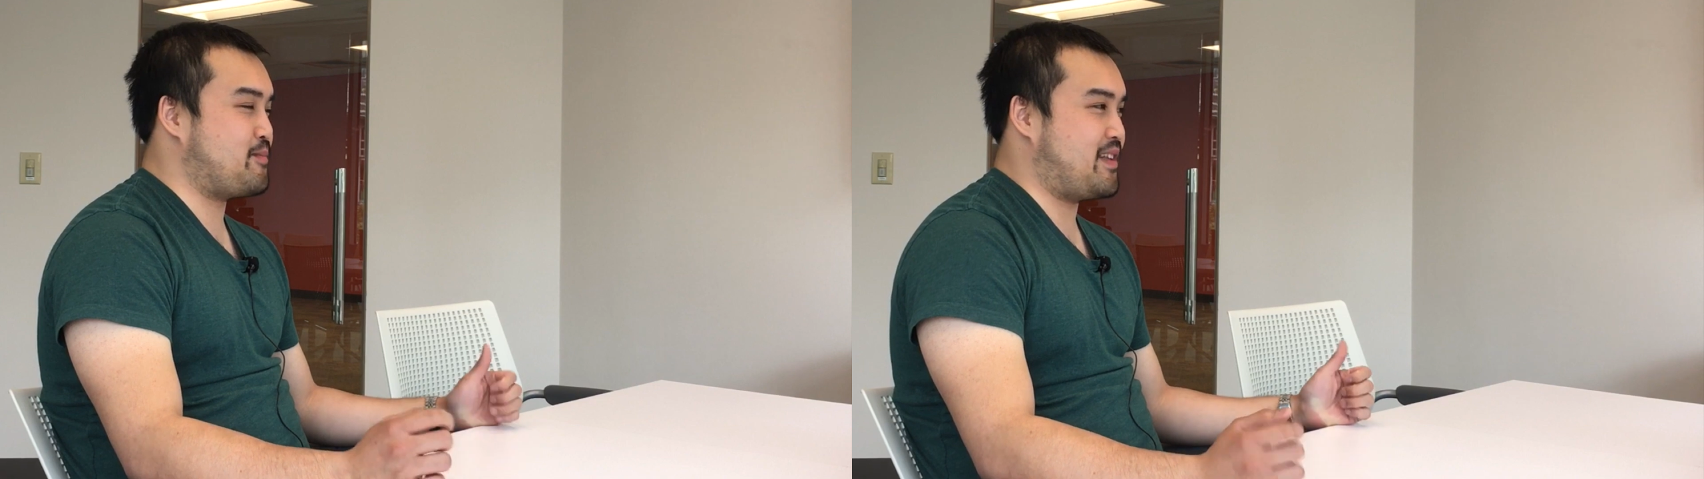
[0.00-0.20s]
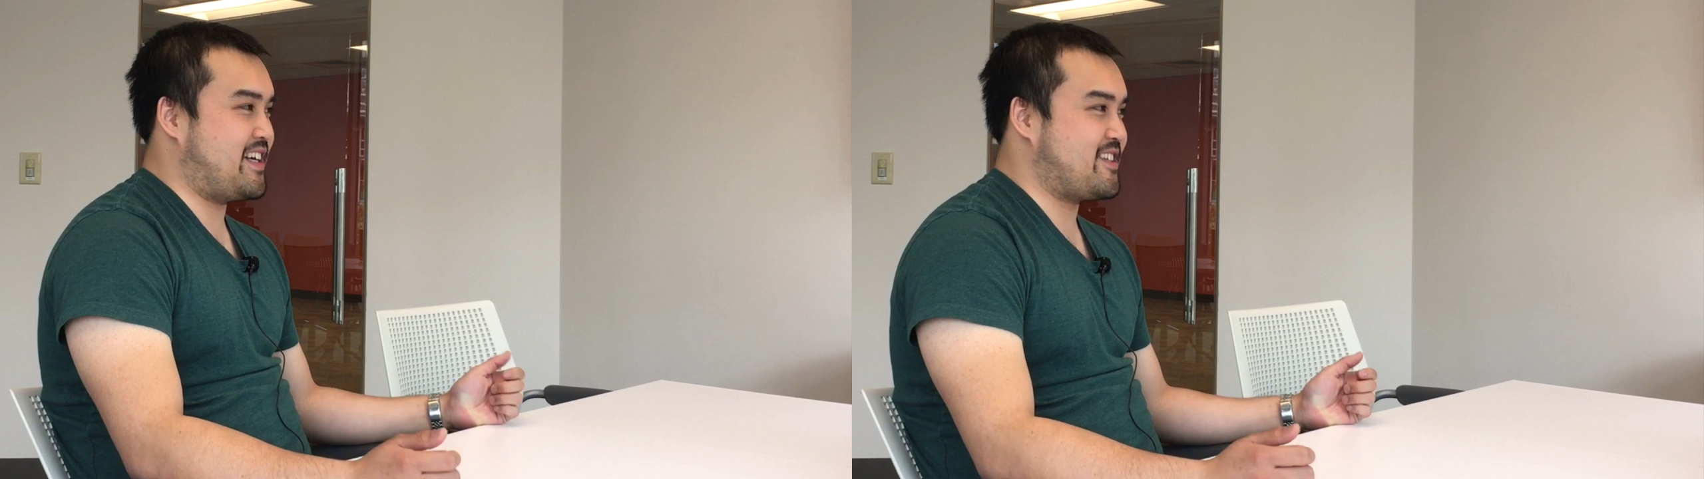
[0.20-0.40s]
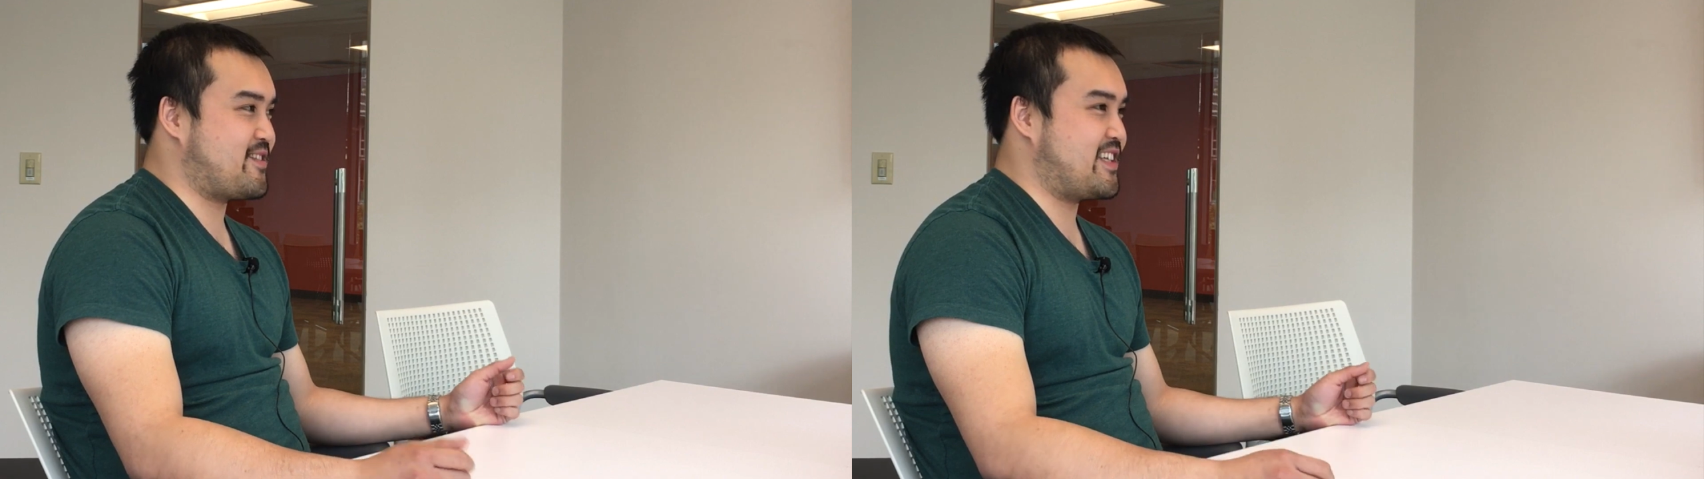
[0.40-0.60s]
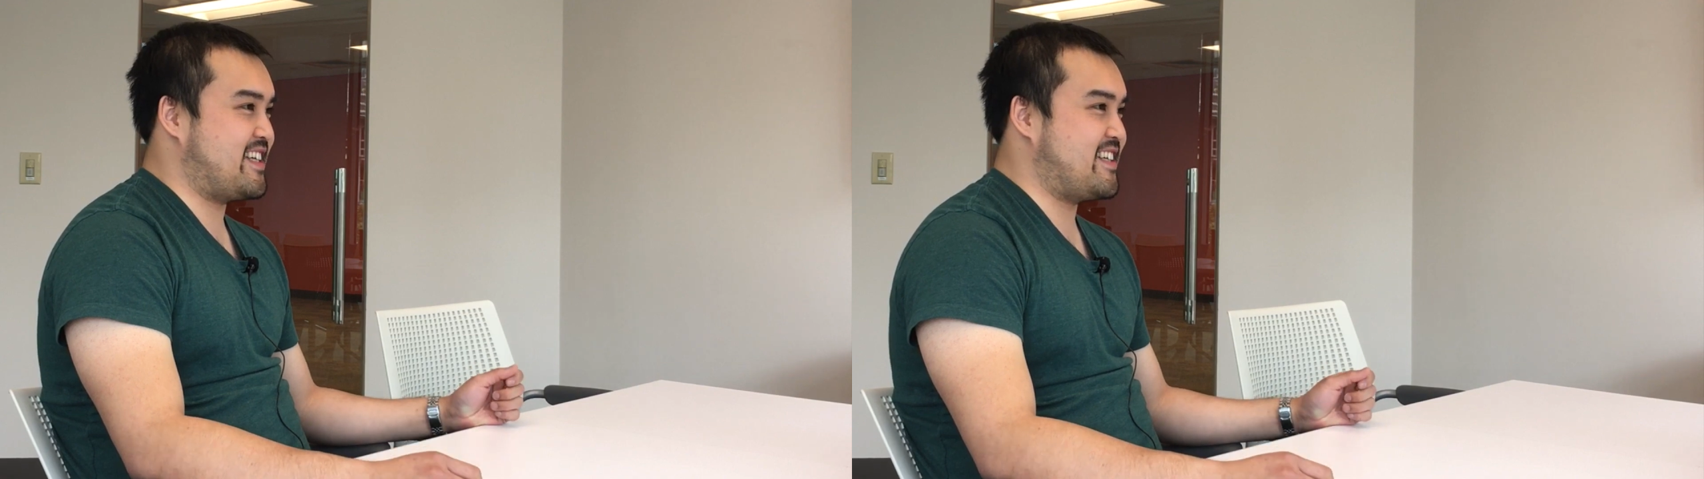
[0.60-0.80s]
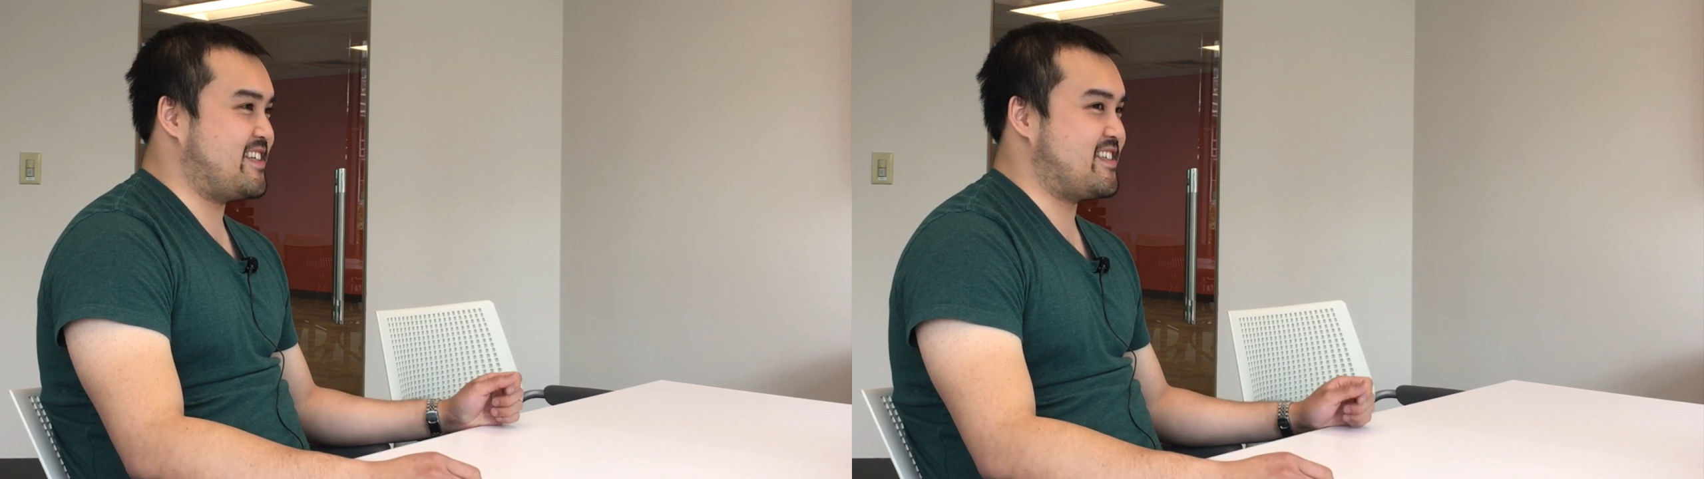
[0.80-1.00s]
All the blinds
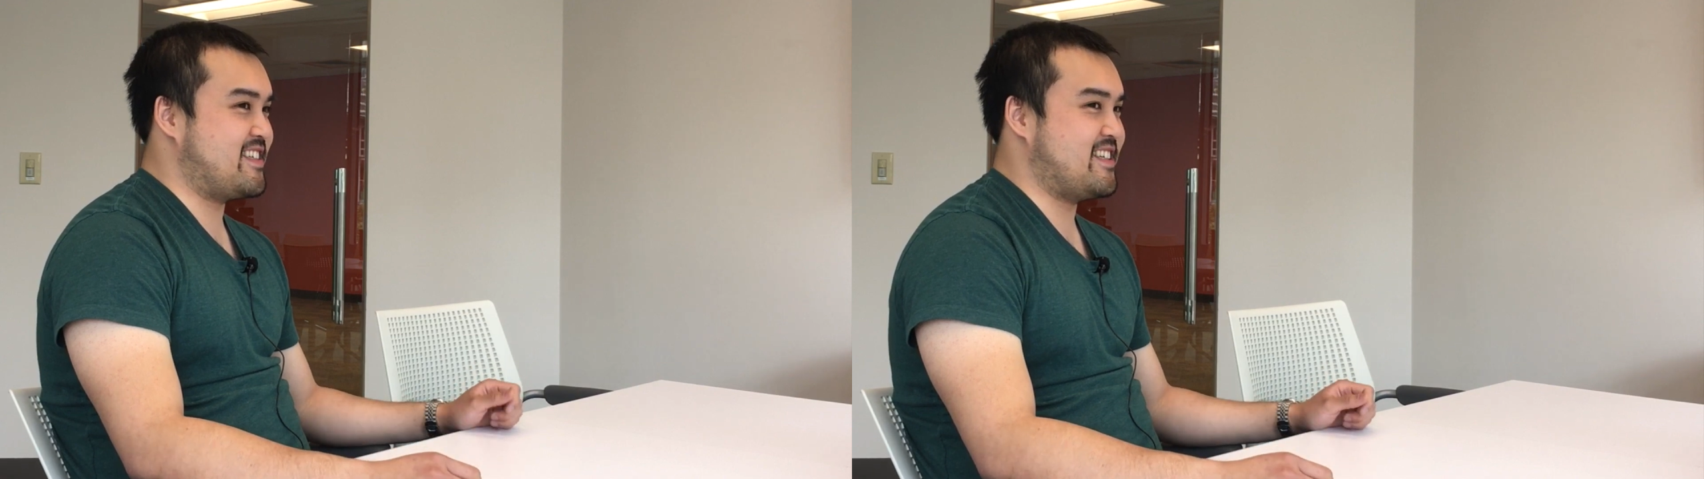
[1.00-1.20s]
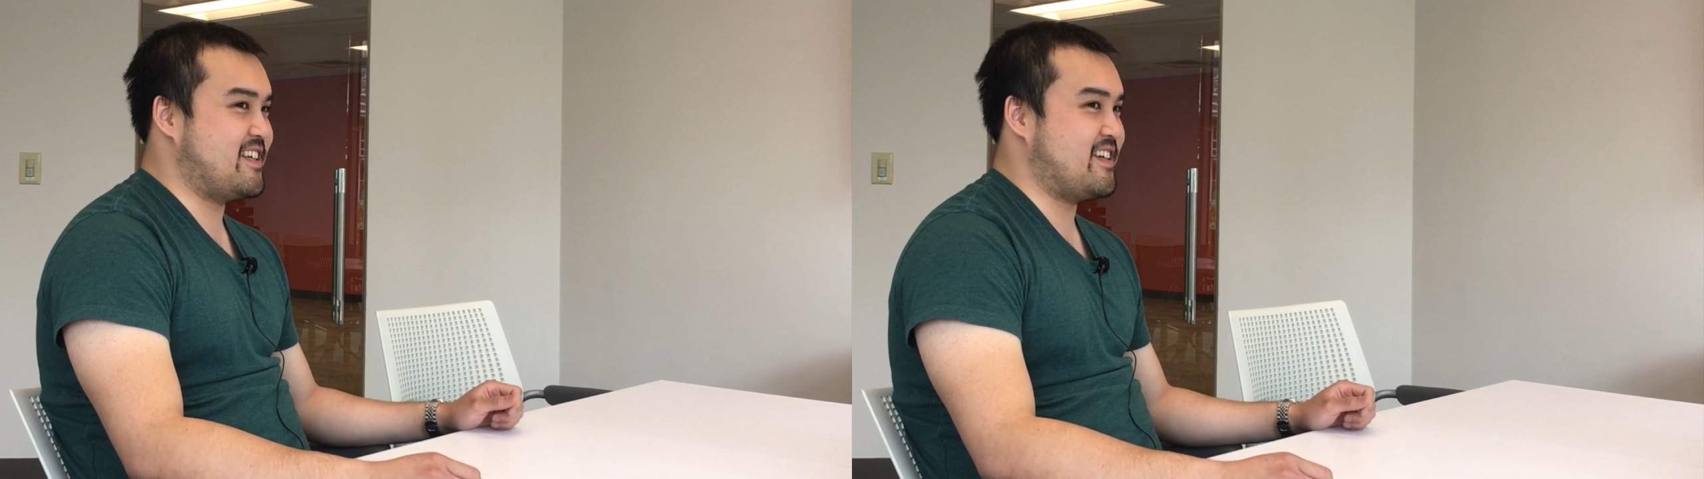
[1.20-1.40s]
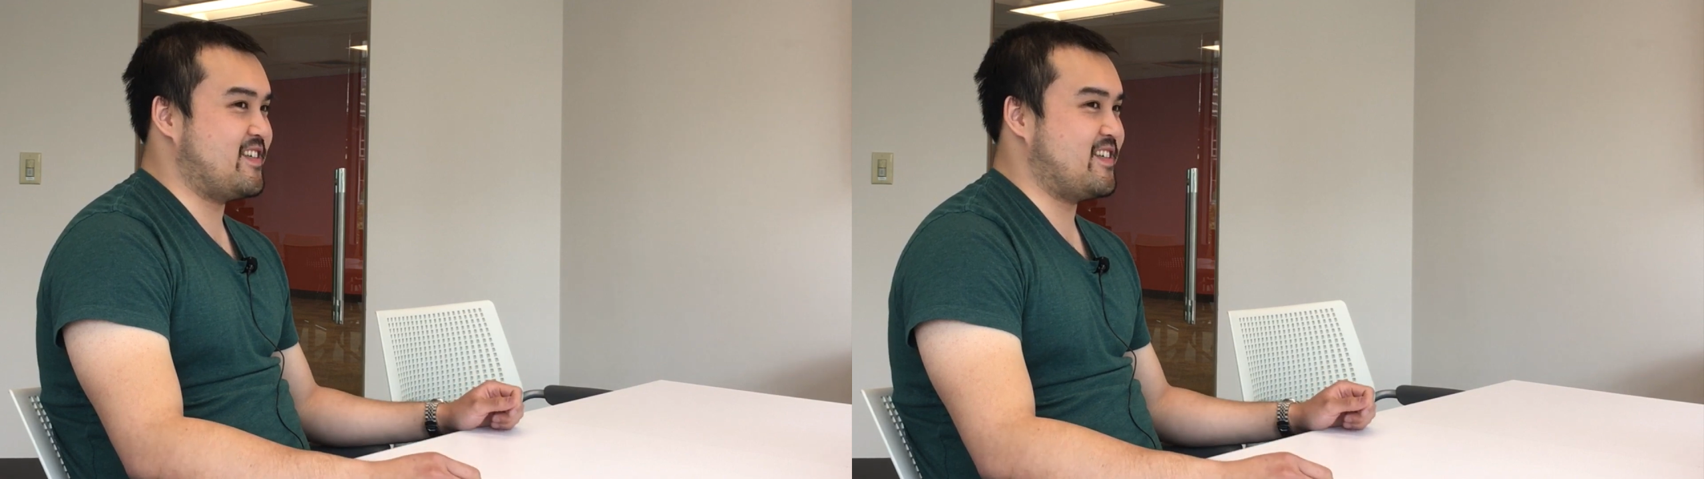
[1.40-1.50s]
were down.